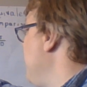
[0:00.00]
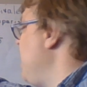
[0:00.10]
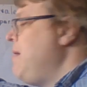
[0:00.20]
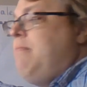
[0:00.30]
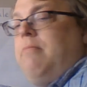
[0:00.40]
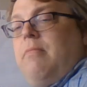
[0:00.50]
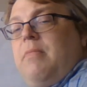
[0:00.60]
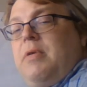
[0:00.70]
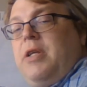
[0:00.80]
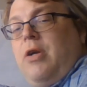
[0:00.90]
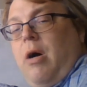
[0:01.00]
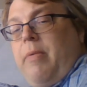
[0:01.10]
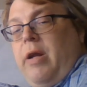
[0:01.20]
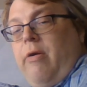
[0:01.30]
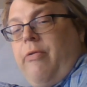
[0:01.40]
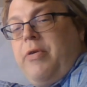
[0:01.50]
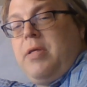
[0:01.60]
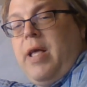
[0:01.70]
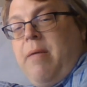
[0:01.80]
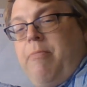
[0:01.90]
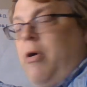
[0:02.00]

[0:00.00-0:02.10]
same denominator, the same